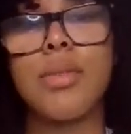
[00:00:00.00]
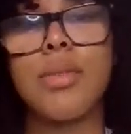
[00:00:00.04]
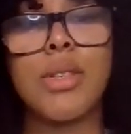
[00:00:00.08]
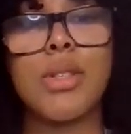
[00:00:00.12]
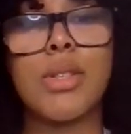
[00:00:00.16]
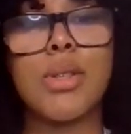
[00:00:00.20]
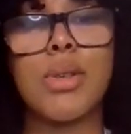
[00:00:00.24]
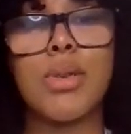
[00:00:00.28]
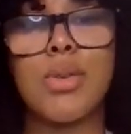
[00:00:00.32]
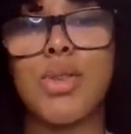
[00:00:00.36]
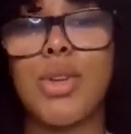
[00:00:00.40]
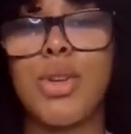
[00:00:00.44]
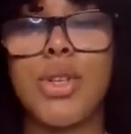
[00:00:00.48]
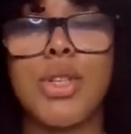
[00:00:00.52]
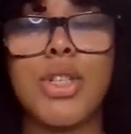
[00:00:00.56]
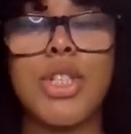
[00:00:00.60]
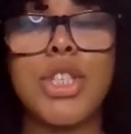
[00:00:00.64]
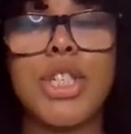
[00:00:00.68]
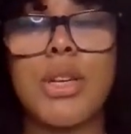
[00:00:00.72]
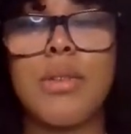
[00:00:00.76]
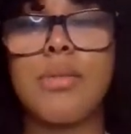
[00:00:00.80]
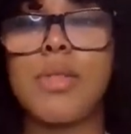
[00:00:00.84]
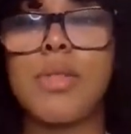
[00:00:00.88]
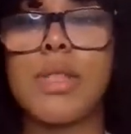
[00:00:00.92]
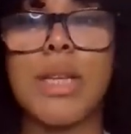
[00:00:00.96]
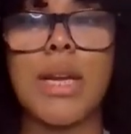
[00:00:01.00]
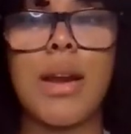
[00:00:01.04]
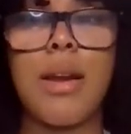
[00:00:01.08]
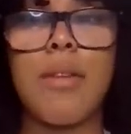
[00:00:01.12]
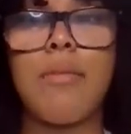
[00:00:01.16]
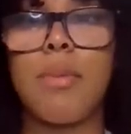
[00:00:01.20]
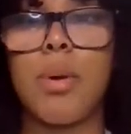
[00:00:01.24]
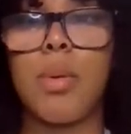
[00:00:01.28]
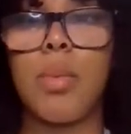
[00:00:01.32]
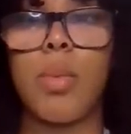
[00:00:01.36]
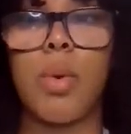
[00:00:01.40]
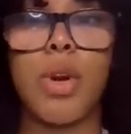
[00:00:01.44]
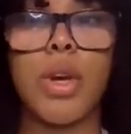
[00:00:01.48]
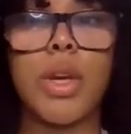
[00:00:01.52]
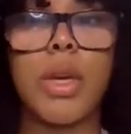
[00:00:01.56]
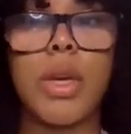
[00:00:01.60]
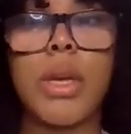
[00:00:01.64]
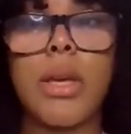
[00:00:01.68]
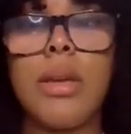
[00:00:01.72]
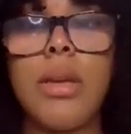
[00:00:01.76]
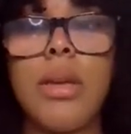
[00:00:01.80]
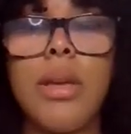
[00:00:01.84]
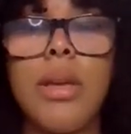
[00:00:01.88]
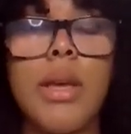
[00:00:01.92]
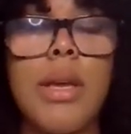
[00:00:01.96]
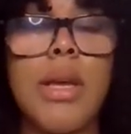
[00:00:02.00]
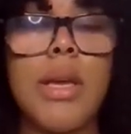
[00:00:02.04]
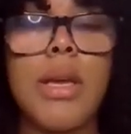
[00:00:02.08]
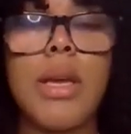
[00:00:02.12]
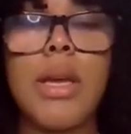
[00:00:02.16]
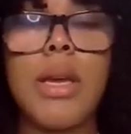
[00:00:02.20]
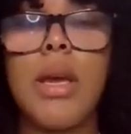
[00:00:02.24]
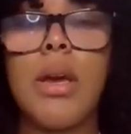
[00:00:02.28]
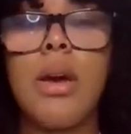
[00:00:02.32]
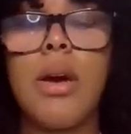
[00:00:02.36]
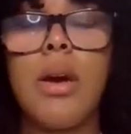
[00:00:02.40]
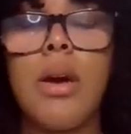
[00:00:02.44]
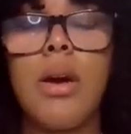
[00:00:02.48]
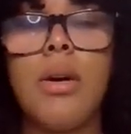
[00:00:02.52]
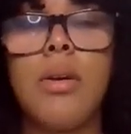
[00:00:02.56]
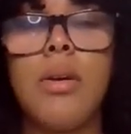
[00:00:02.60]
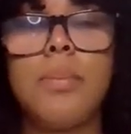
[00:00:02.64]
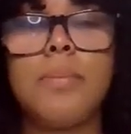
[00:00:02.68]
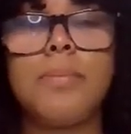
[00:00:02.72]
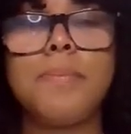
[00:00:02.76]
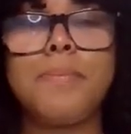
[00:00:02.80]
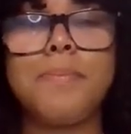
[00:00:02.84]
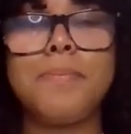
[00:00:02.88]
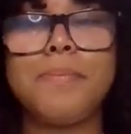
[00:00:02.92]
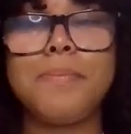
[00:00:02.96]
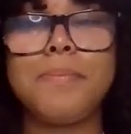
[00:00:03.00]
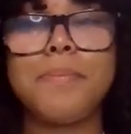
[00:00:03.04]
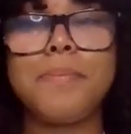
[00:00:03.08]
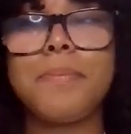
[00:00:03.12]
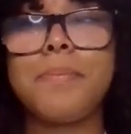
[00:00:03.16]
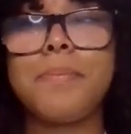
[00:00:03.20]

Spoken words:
because those are the shifts that I've been working, um,